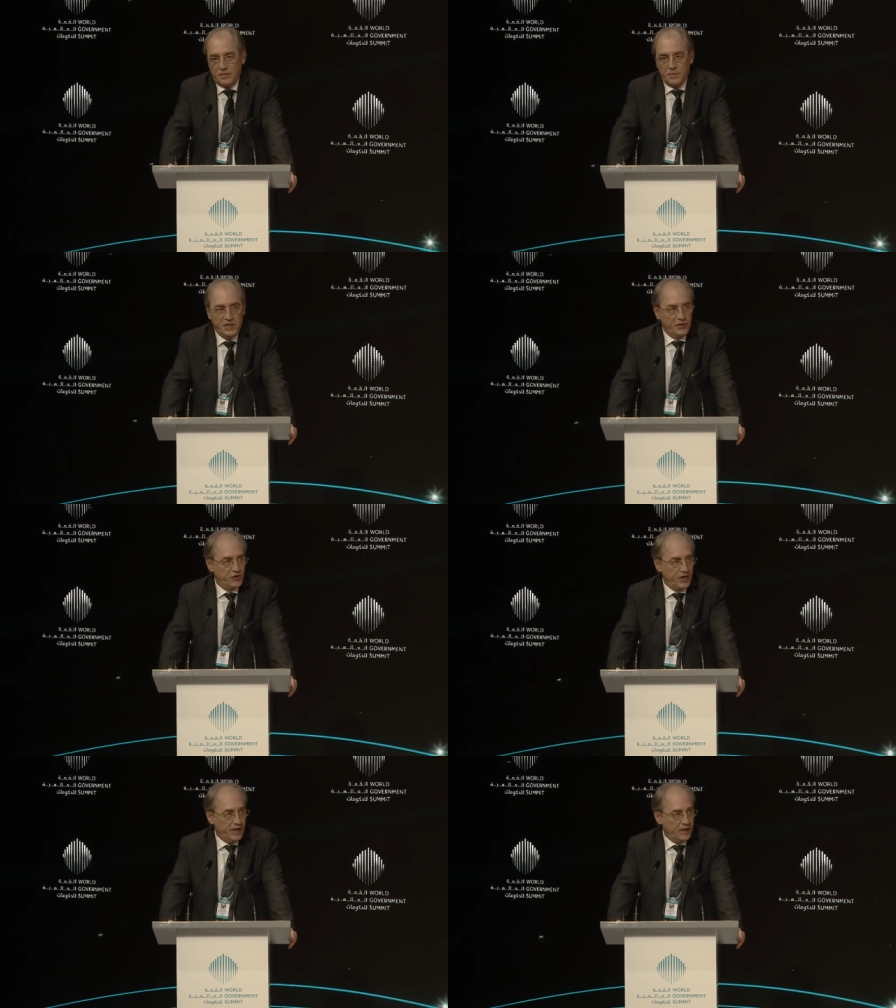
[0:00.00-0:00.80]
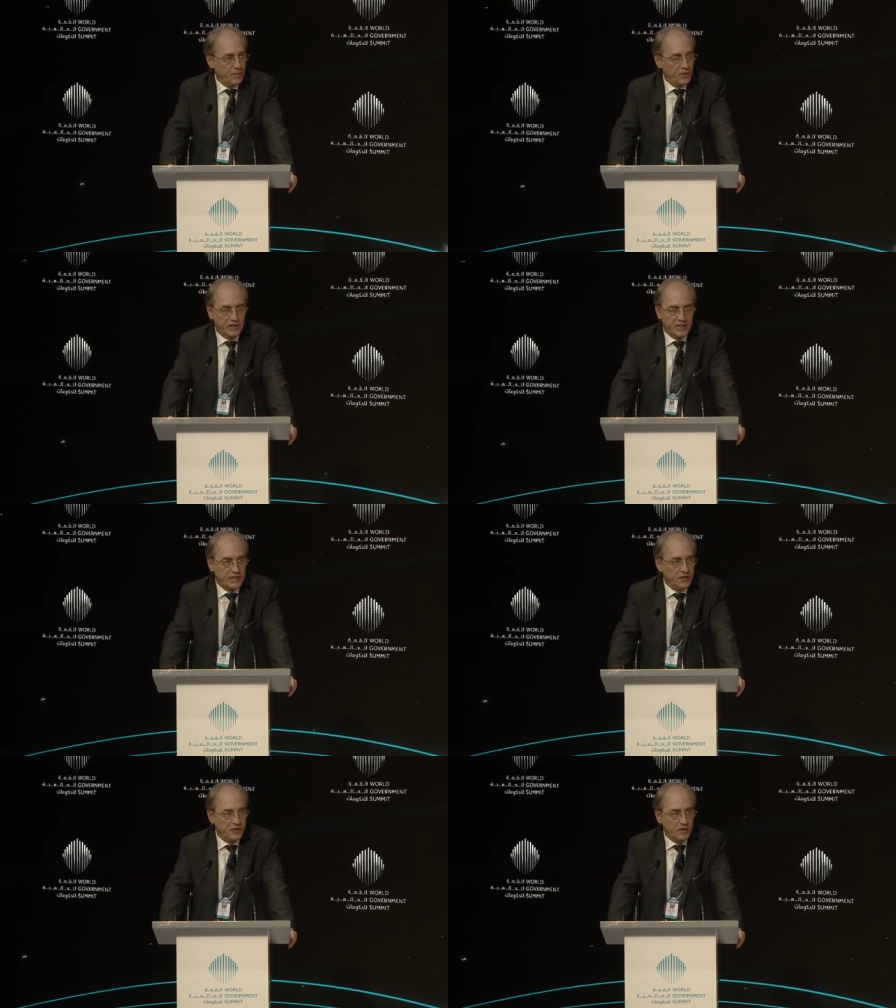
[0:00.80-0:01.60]
speech and a
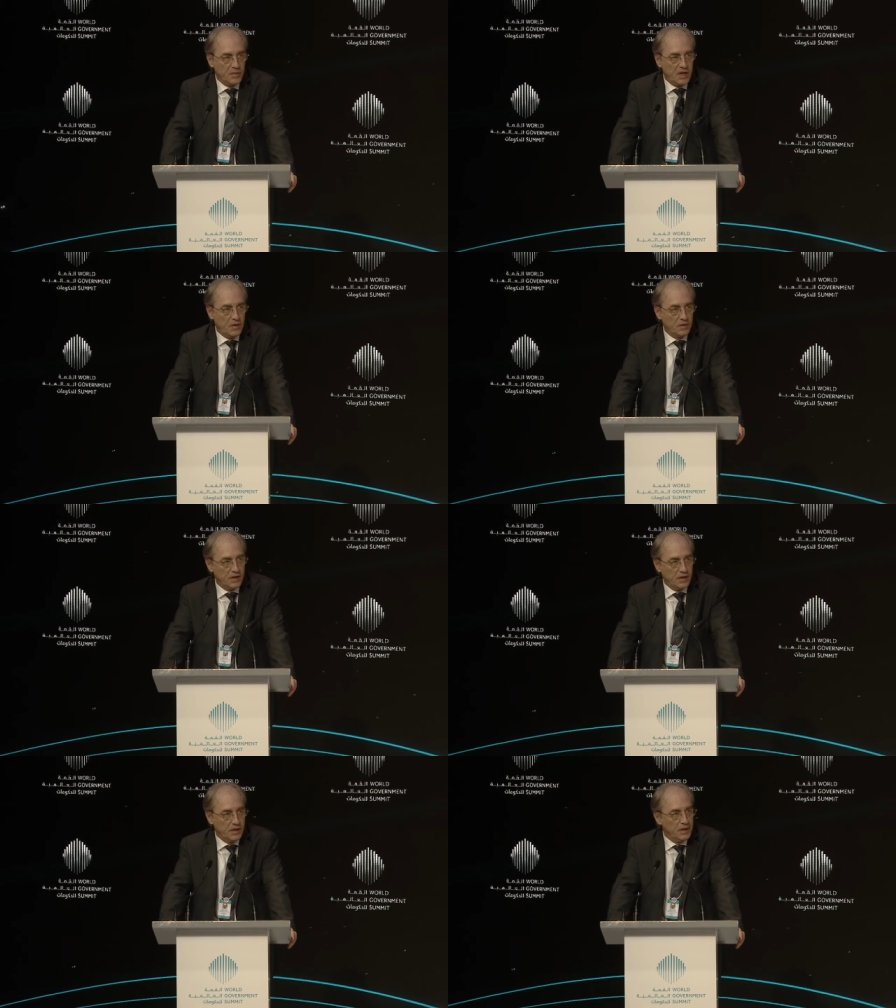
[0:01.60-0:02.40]
presentation about